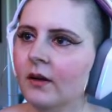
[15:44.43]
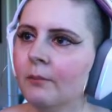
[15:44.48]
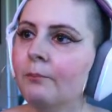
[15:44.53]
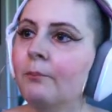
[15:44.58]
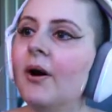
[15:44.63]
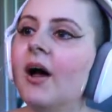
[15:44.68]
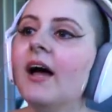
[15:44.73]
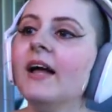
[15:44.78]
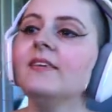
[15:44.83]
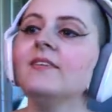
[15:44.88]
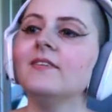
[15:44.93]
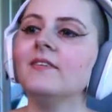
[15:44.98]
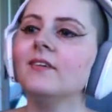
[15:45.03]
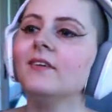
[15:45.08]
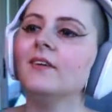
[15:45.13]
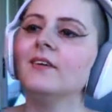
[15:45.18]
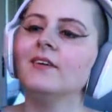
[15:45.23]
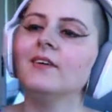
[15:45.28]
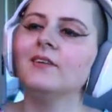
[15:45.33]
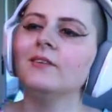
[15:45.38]
But
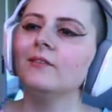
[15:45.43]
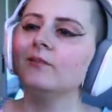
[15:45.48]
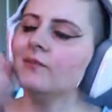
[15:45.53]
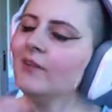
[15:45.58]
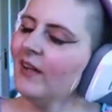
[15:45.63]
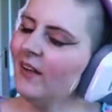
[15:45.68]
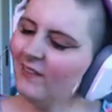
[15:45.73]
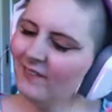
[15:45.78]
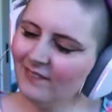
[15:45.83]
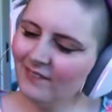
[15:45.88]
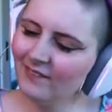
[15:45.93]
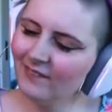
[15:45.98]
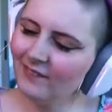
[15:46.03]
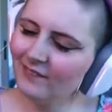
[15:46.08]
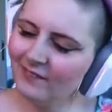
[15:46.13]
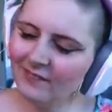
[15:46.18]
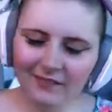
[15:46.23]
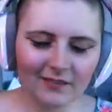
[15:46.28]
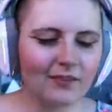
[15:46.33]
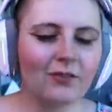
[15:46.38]

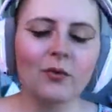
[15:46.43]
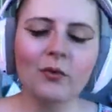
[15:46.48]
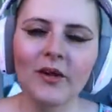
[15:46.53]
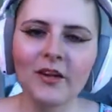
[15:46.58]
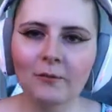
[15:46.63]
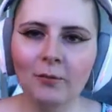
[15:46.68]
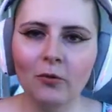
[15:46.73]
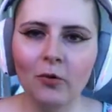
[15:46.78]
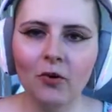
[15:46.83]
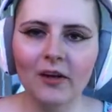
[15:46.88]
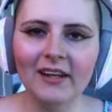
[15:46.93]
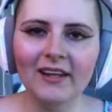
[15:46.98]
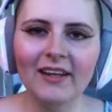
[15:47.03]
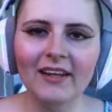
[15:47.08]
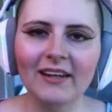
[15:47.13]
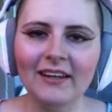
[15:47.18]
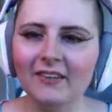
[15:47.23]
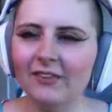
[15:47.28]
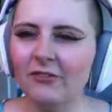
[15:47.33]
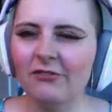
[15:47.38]
the weak point
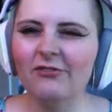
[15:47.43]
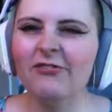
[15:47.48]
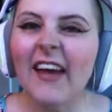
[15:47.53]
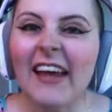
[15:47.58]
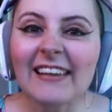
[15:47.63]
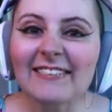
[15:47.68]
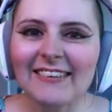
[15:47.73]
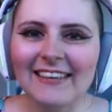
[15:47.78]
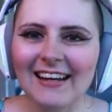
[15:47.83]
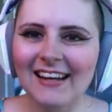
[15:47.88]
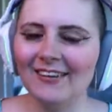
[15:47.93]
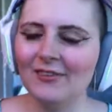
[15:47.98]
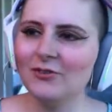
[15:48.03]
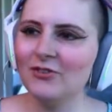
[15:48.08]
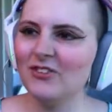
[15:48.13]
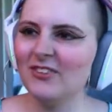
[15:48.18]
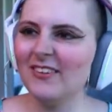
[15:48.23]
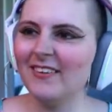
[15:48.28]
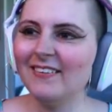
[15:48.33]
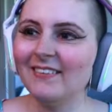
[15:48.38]
is facing us, which
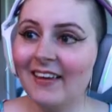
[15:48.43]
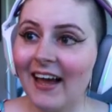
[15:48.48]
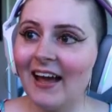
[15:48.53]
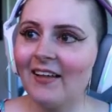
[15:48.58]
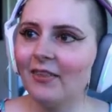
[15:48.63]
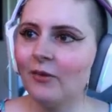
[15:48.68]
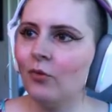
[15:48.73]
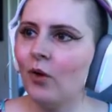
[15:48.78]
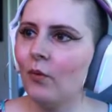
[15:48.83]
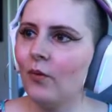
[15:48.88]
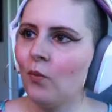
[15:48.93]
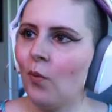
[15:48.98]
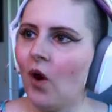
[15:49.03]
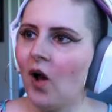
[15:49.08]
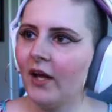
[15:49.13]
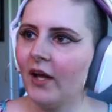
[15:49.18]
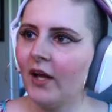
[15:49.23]
is exactly what we want.